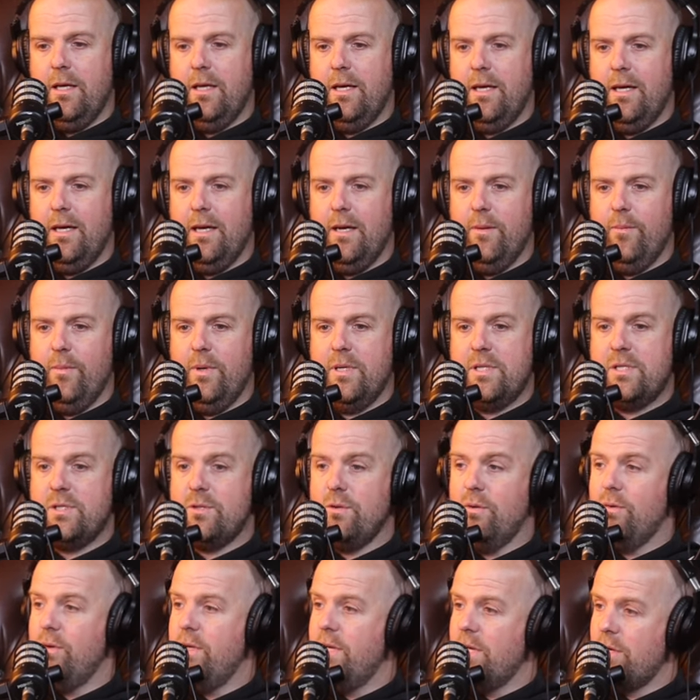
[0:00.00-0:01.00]
um, a
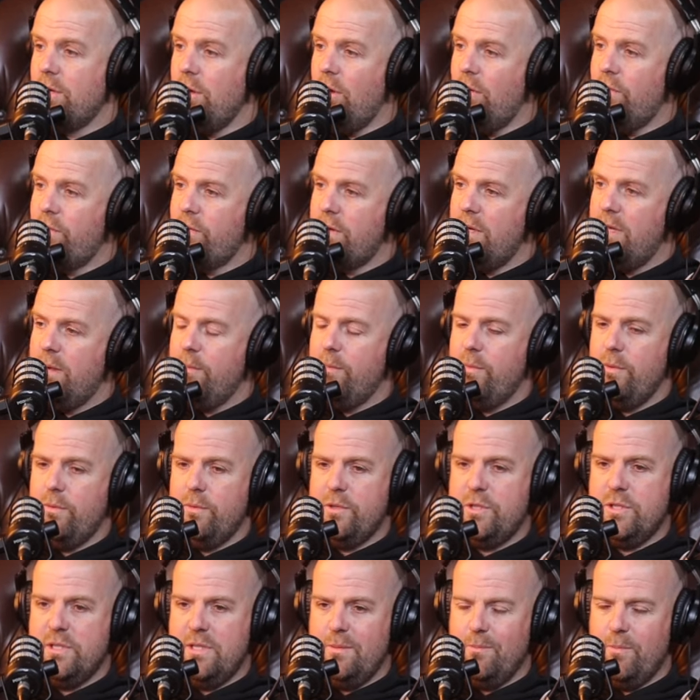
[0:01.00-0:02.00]
store in a golf club
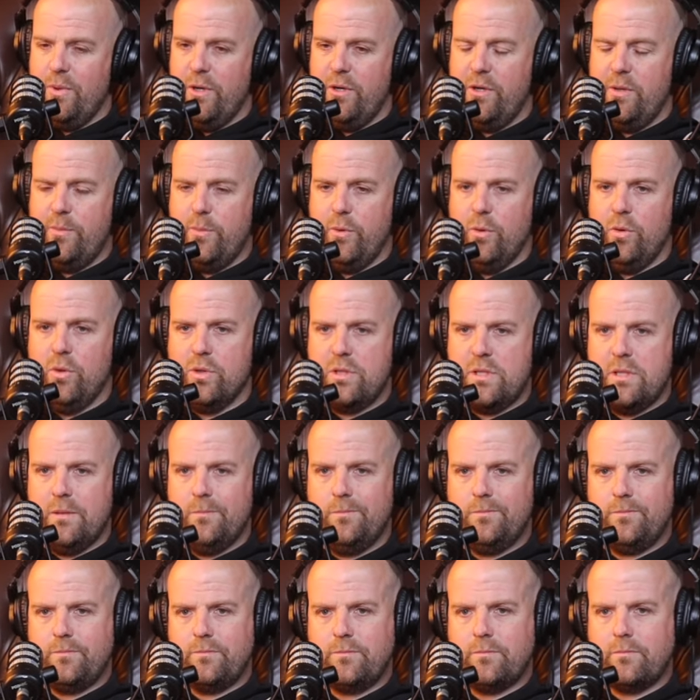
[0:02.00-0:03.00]
which is in Burry Port,
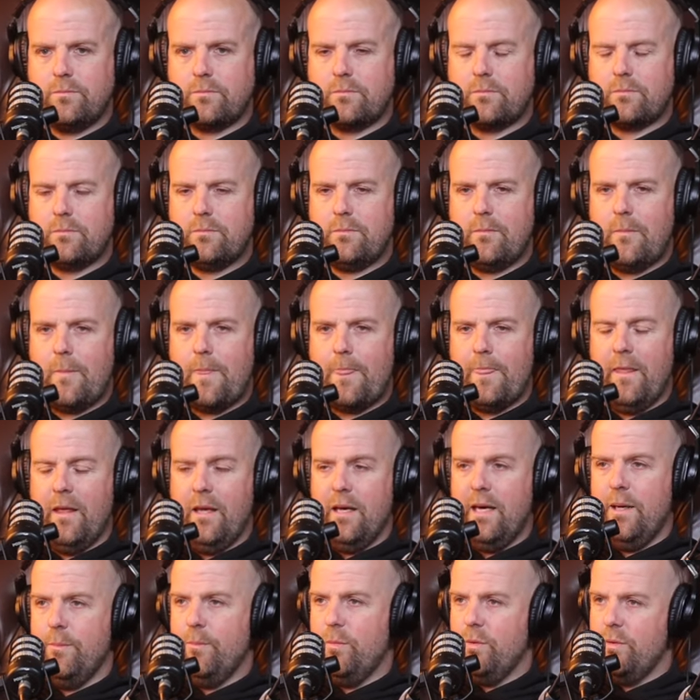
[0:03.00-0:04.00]

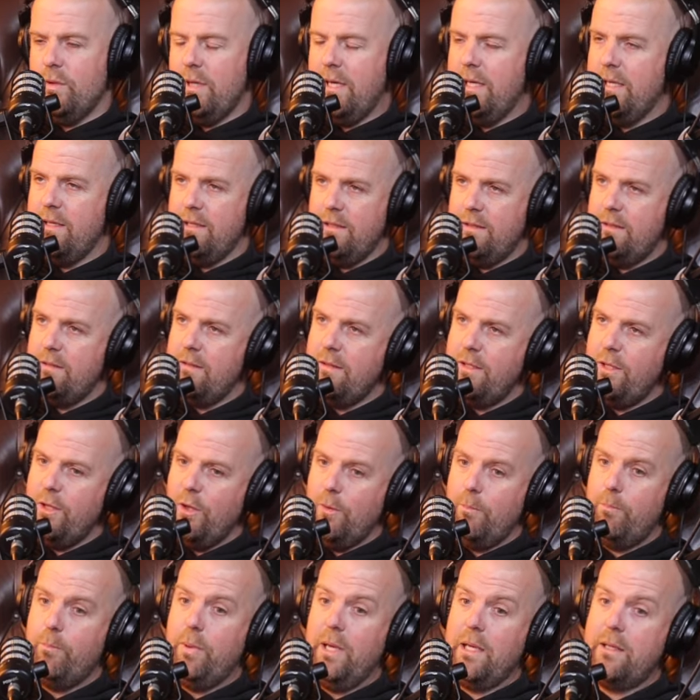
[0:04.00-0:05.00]
and and you
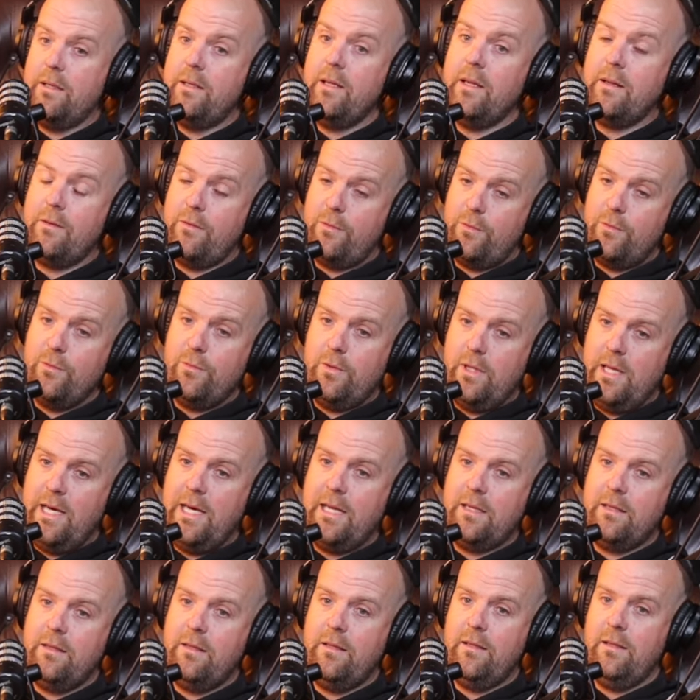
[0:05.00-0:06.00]
know, built it through
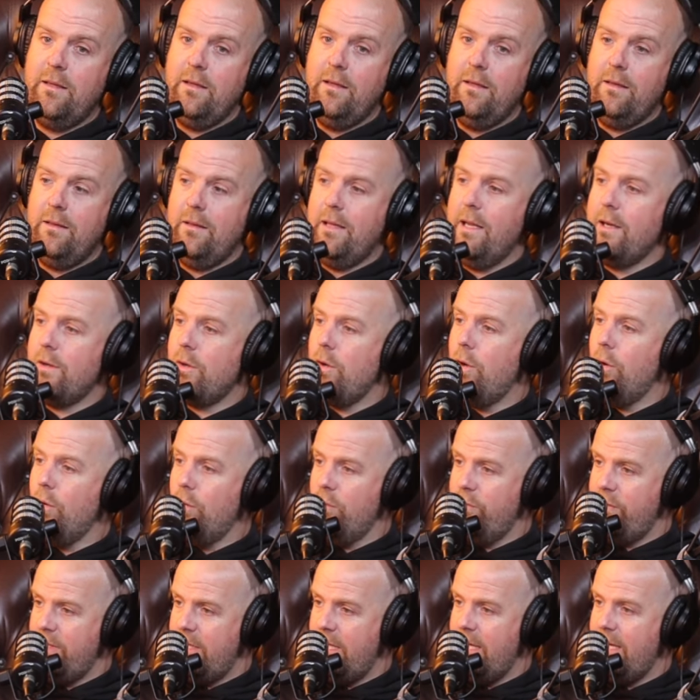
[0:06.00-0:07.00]
that. Then
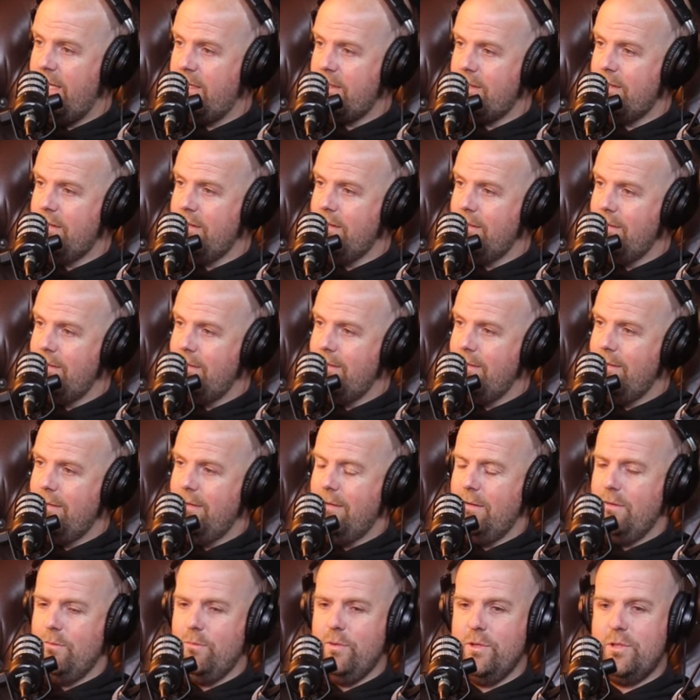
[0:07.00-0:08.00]
COVID hit,
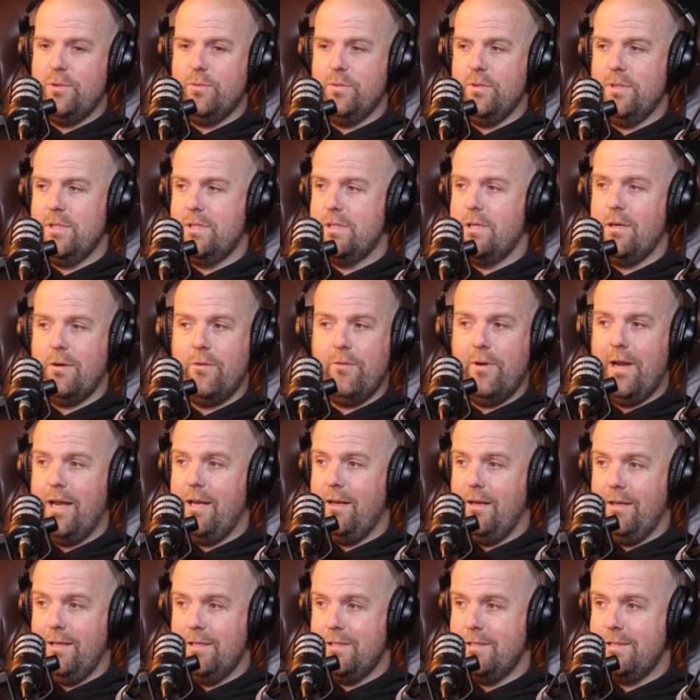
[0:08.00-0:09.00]
which was
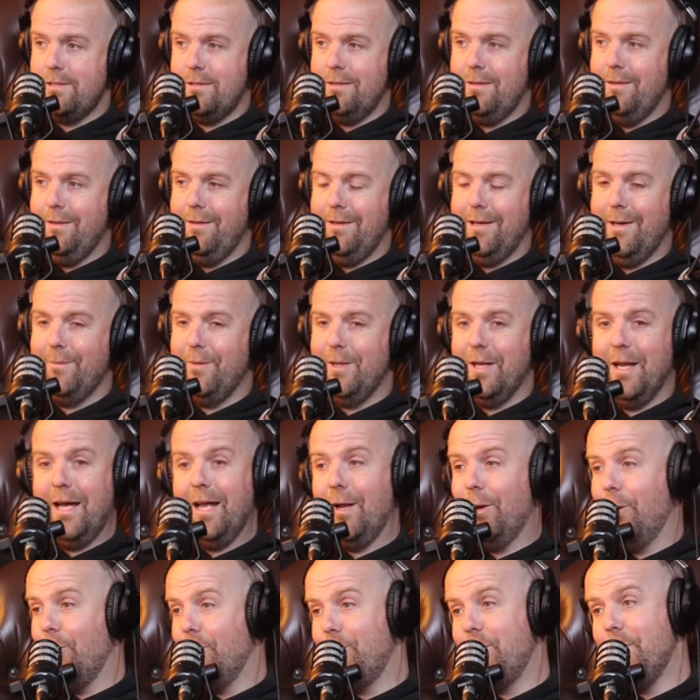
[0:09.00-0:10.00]
horrendous. I mean, a
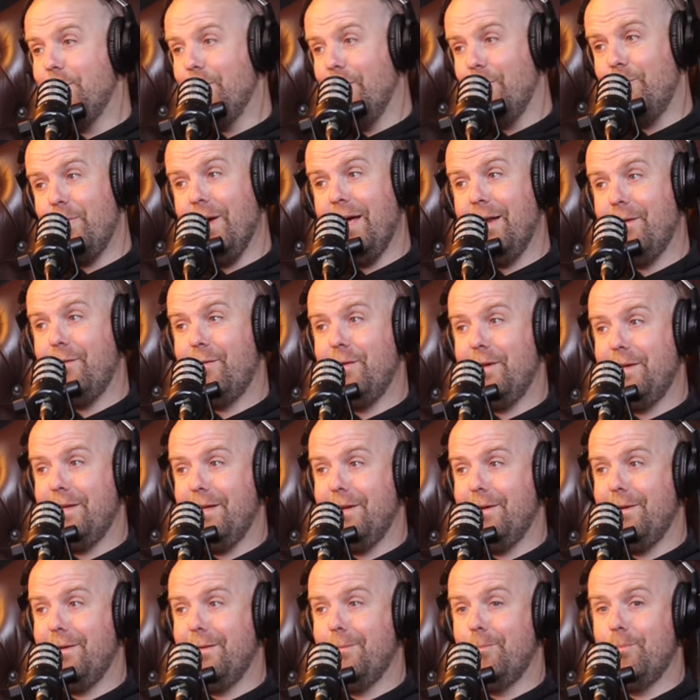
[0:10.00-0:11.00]
lot of people have
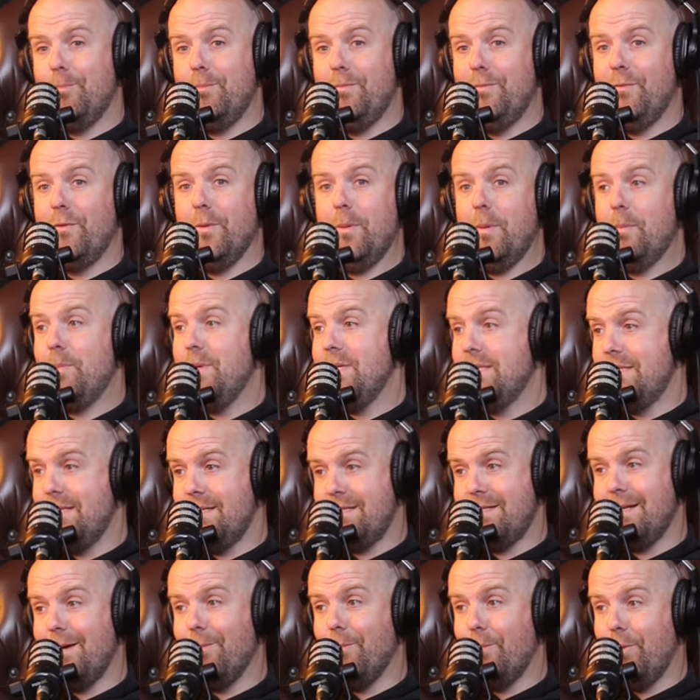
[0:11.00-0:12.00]
benefited from a business
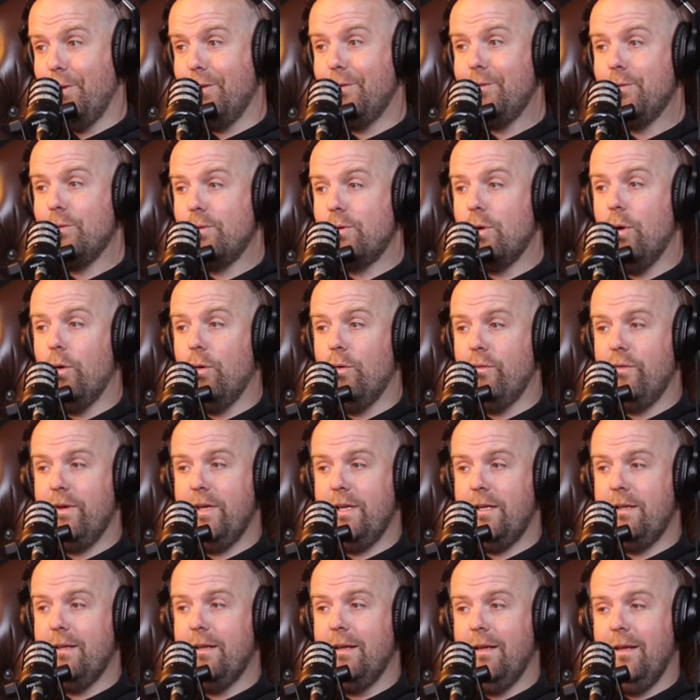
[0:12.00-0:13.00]
standpoint through
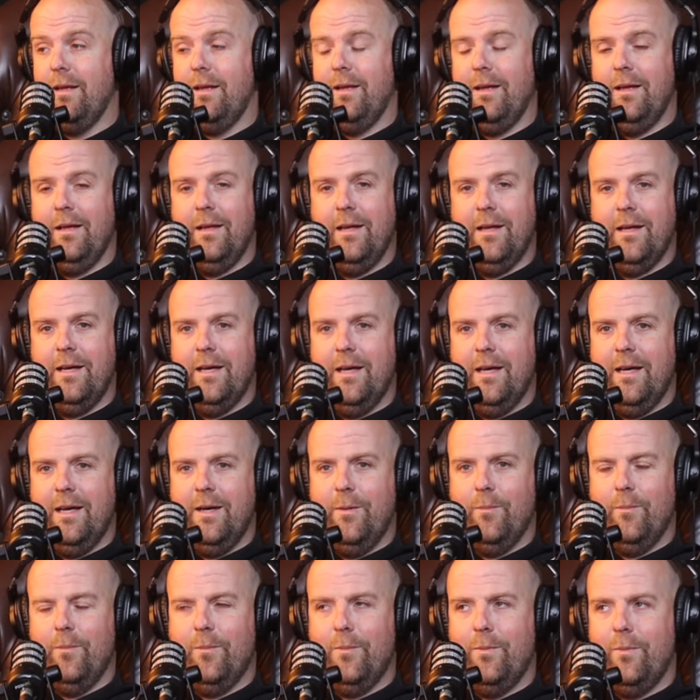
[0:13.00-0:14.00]
COVID.
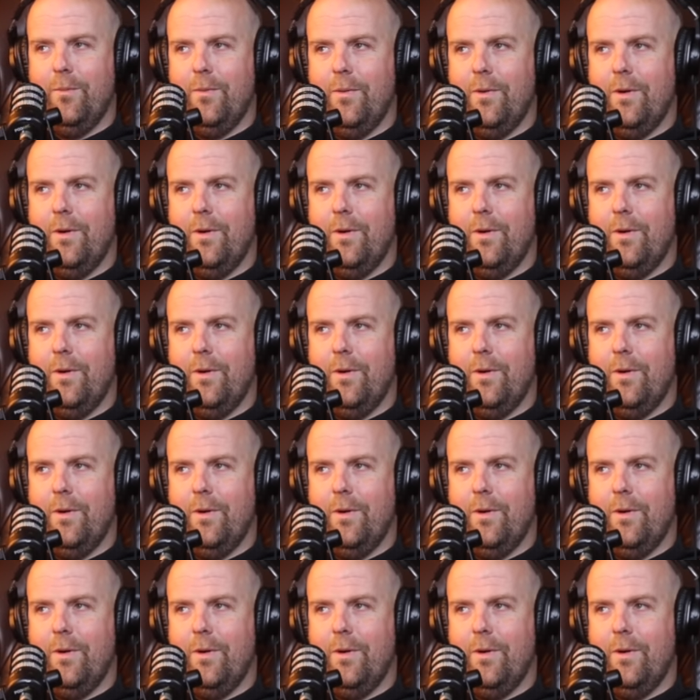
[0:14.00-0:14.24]
Um,